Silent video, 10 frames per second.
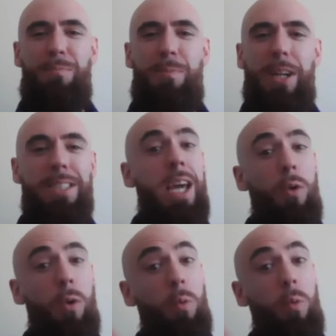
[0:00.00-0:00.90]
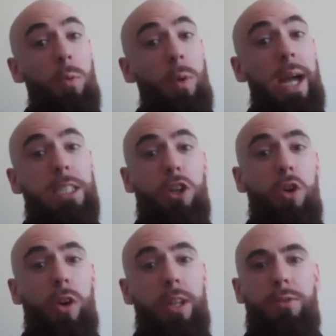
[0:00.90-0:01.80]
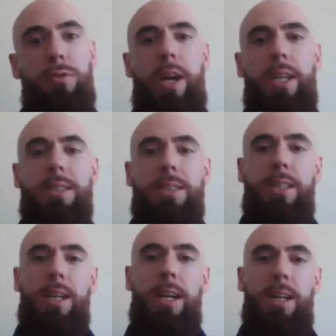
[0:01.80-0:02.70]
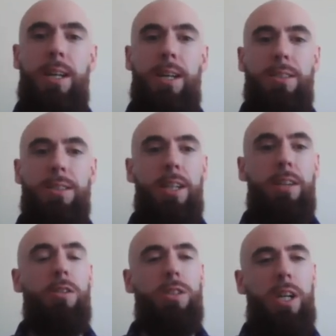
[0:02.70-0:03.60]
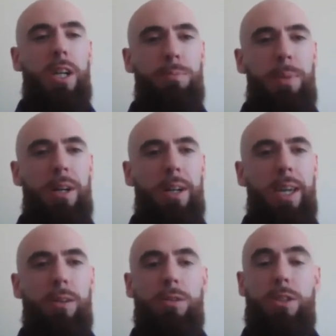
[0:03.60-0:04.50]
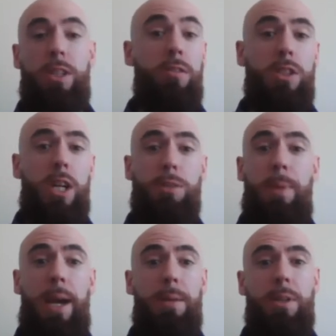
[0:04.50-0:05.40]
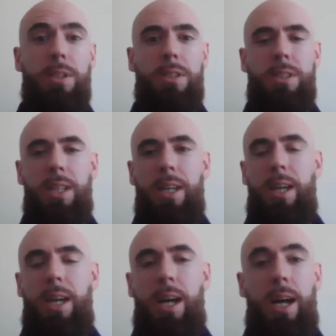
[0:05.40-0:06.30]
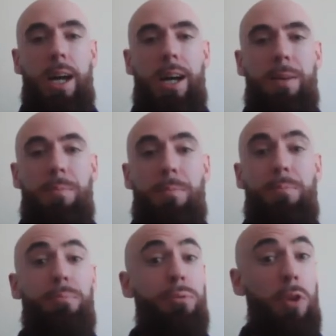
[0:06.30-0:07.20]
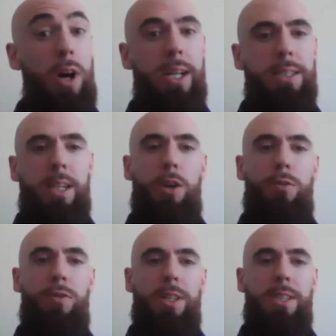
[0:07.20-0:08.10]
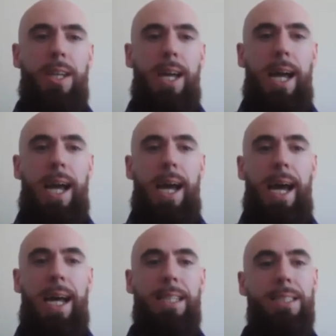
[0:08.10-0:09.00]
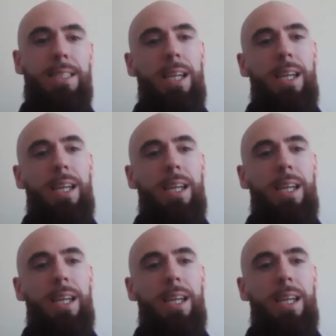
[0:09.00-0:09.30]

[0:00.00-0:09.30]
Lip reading: but we actually coined the phrase zero-touch parking or zero-touch payments prior to COVID. And